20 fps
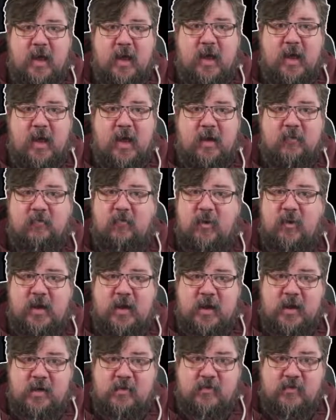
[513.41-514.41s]
And
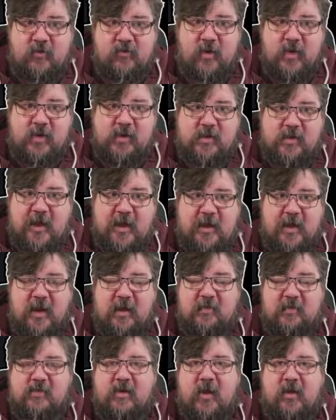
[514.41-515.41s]
really, he's created that
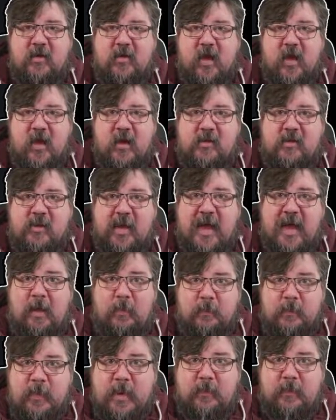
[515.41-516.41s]
Kickstart guide to
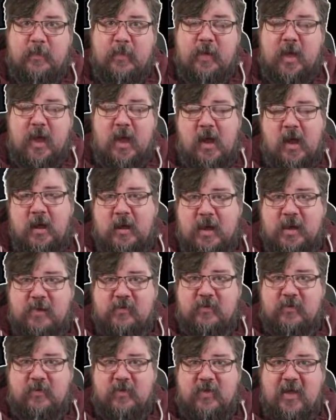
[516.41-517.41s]
help people that aren't
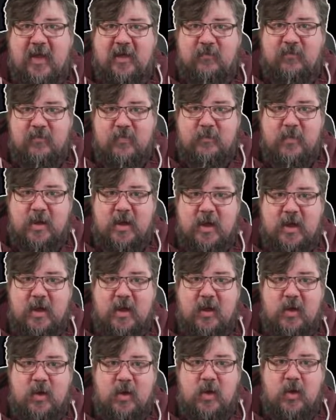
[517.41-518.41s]
necessarily that familiar